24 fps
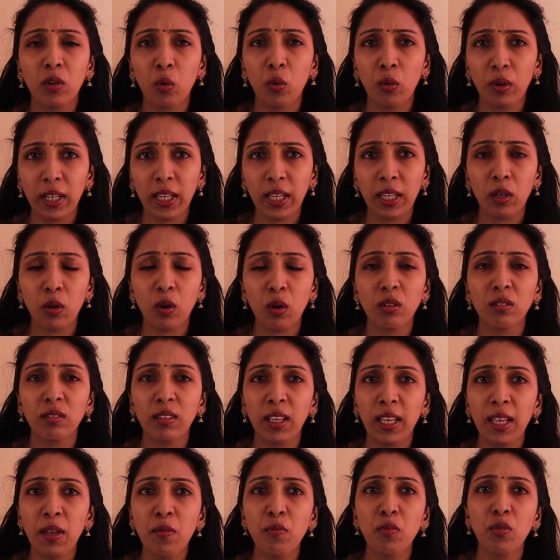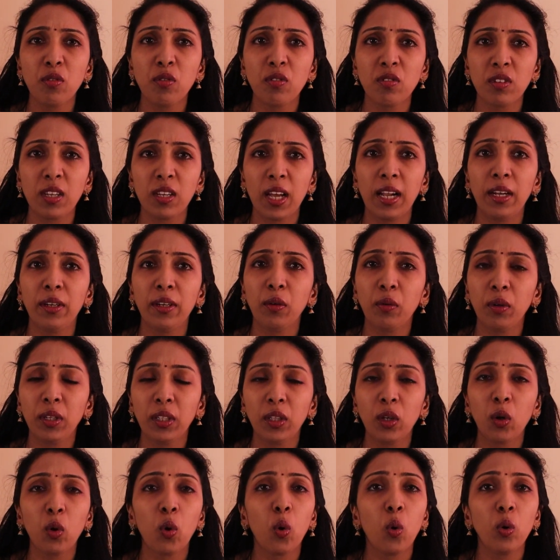routine or same food style
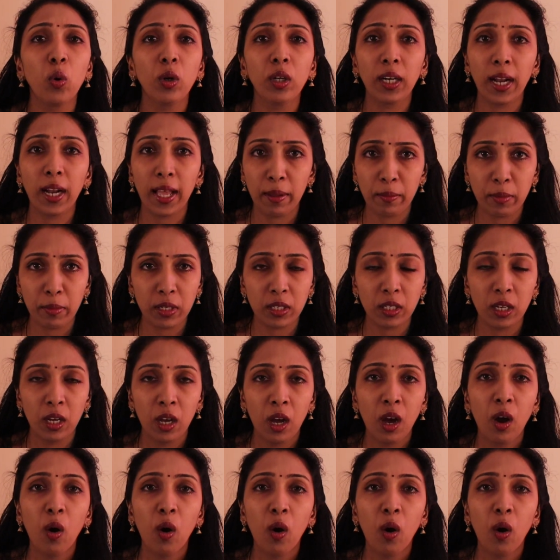during the cold climate?